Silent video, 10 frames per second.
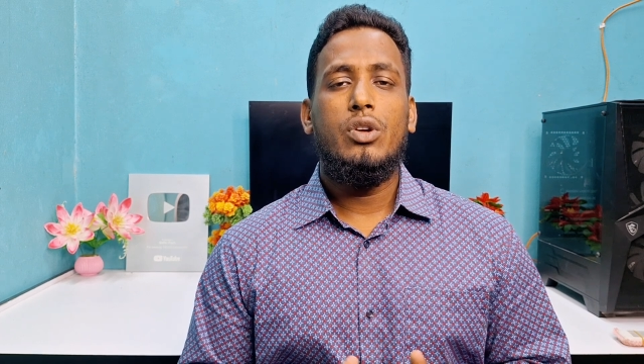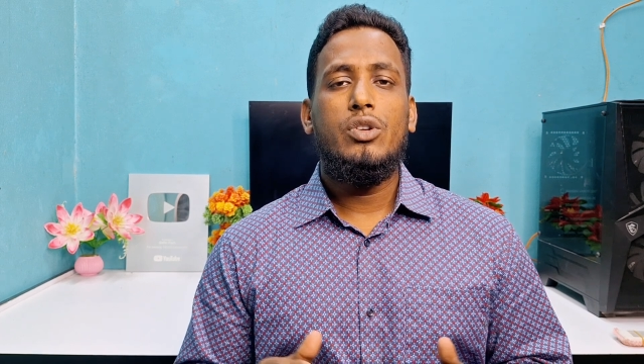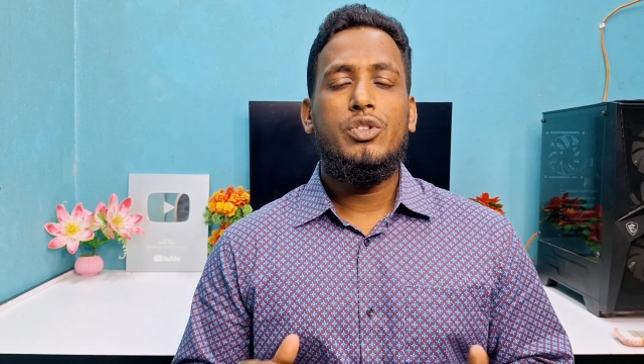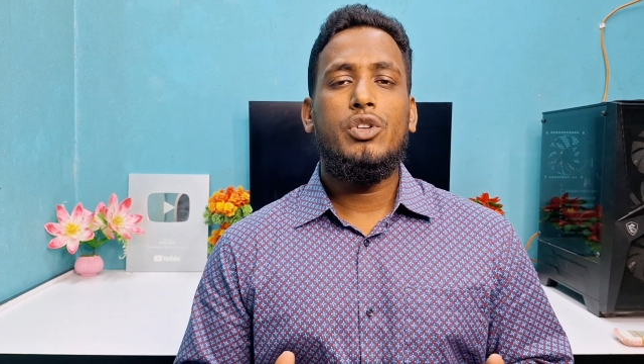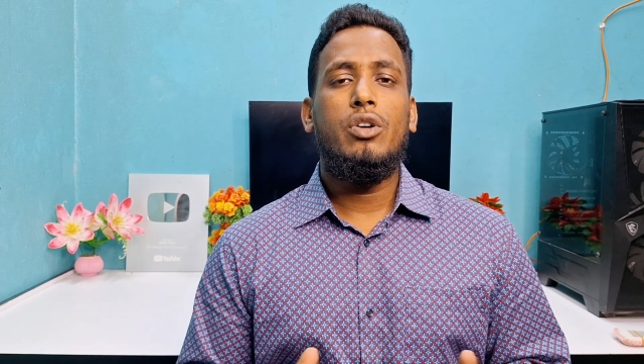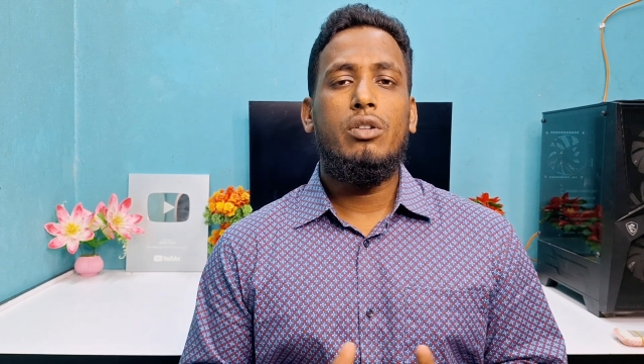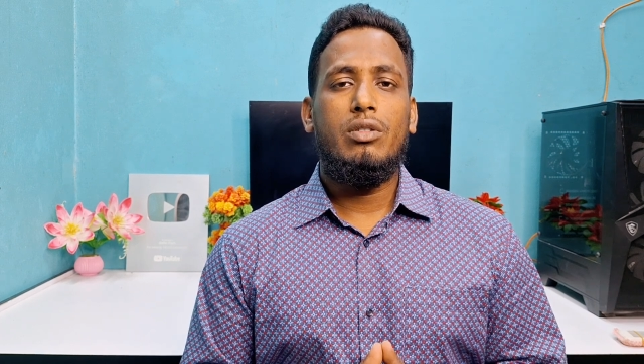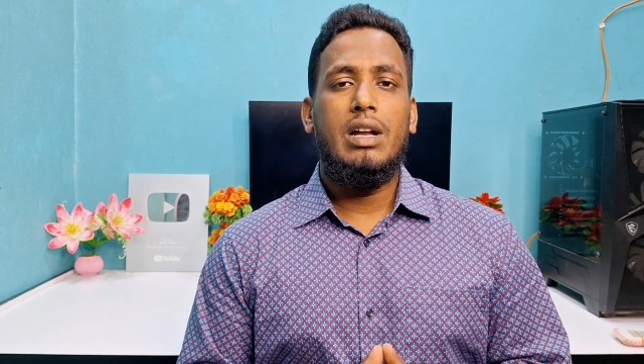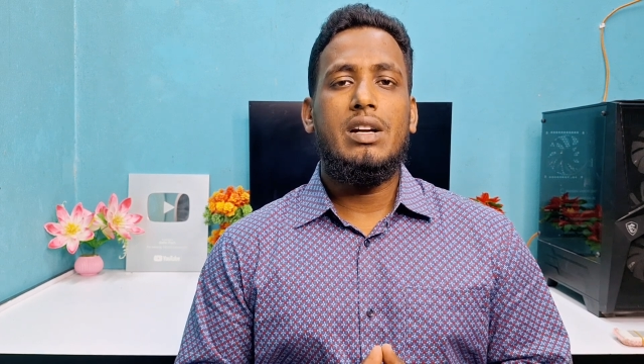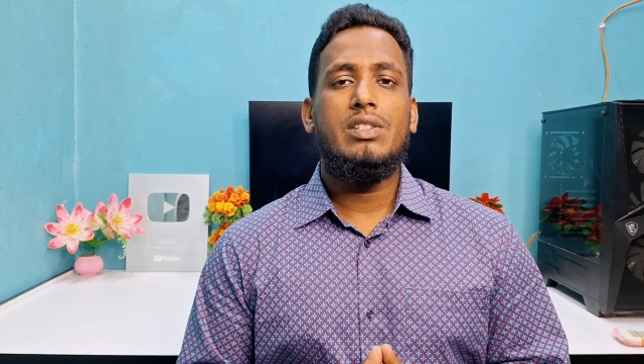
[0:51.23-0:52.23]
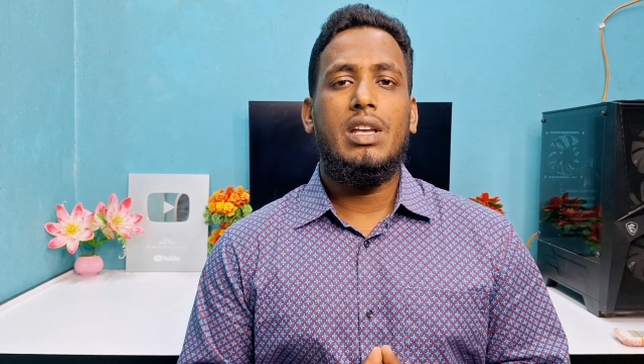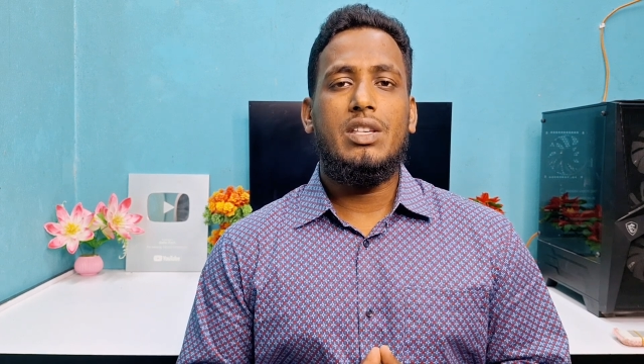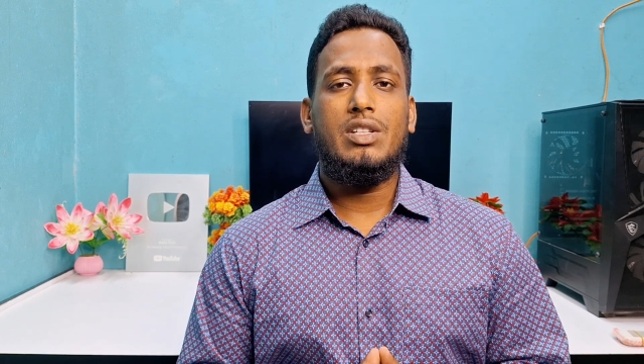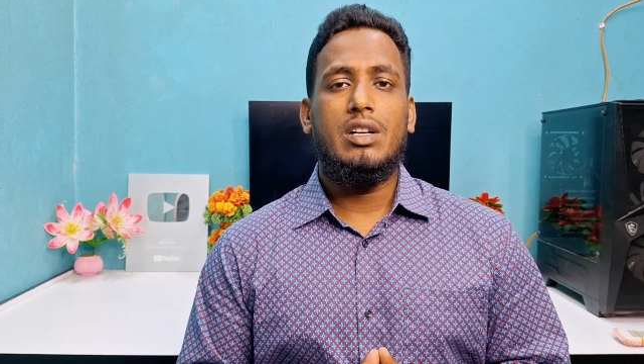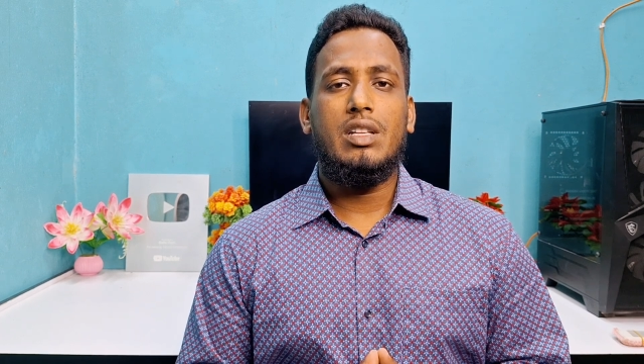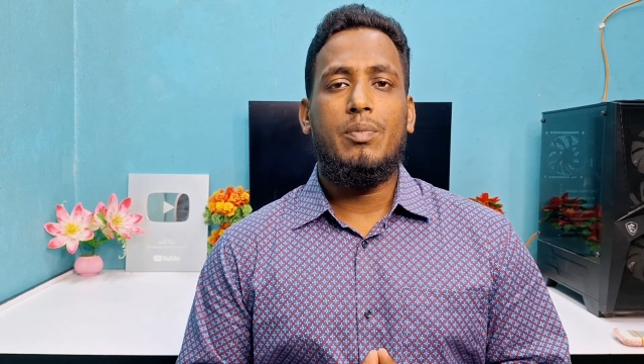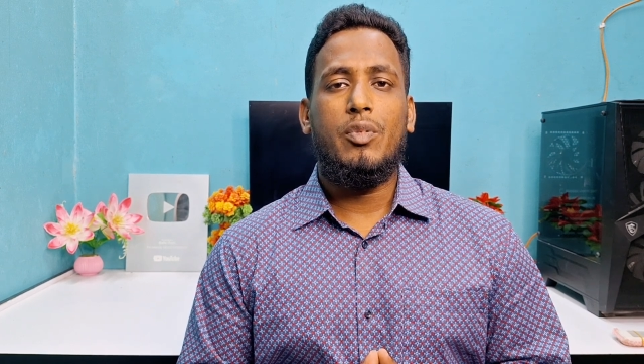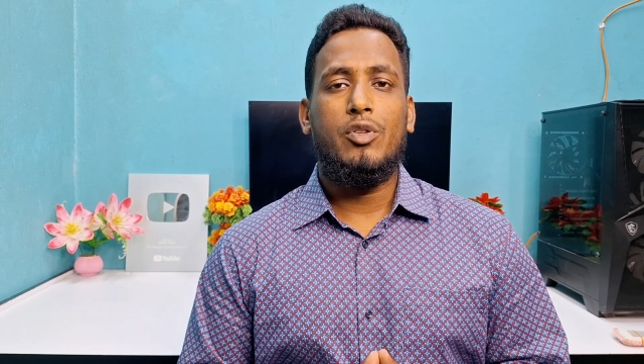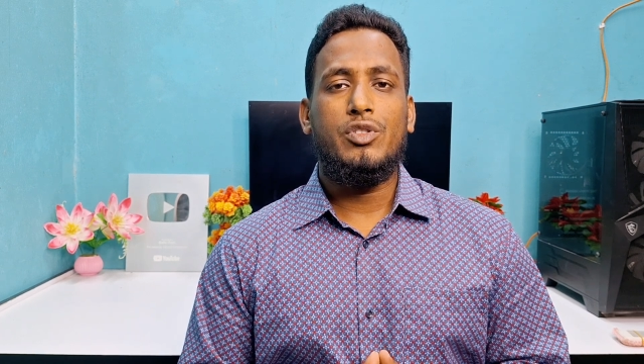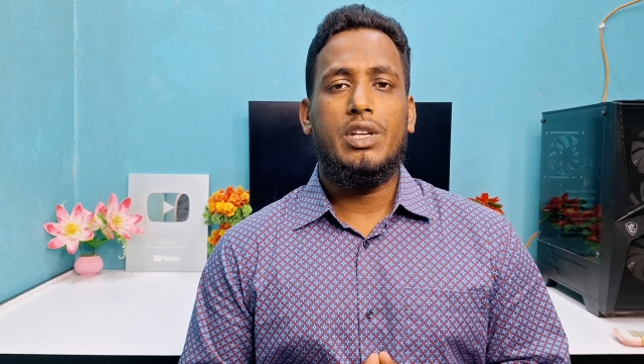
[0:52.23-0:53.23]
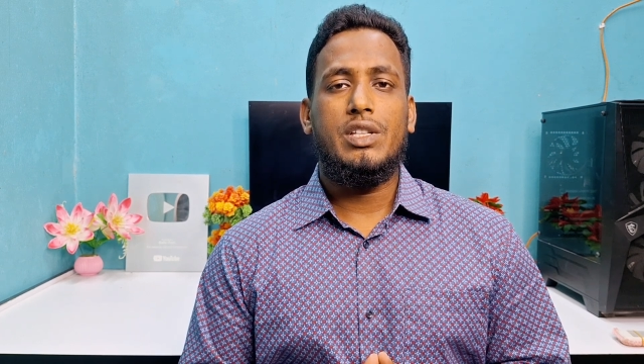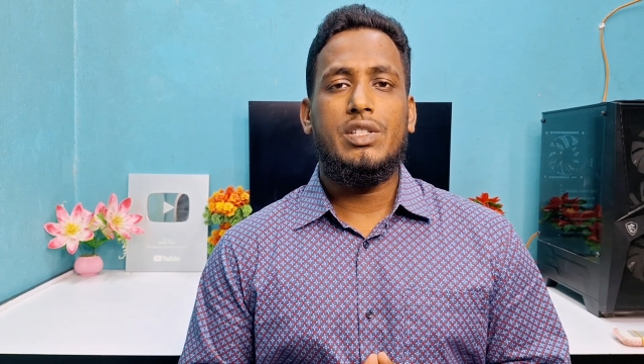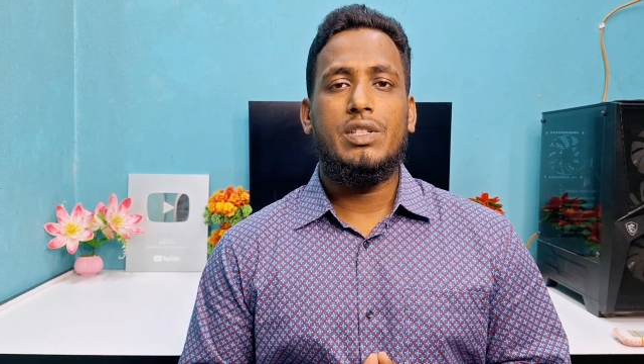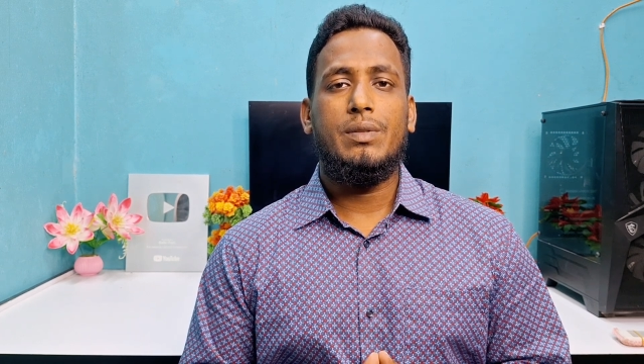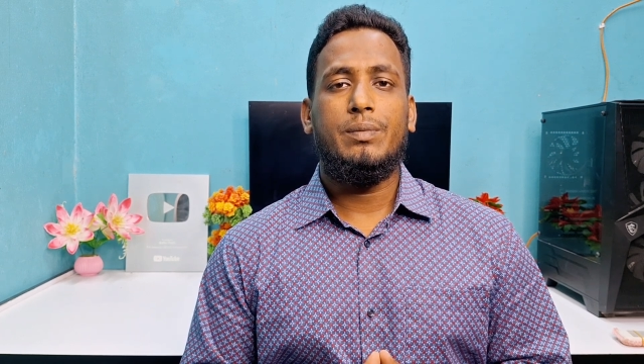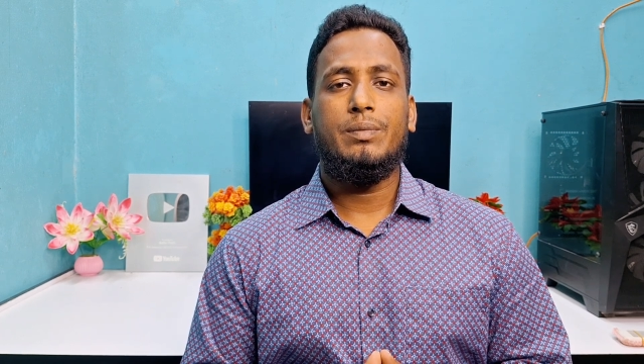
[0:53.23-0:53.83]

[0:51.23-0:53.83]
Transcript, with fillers: So let's start the process.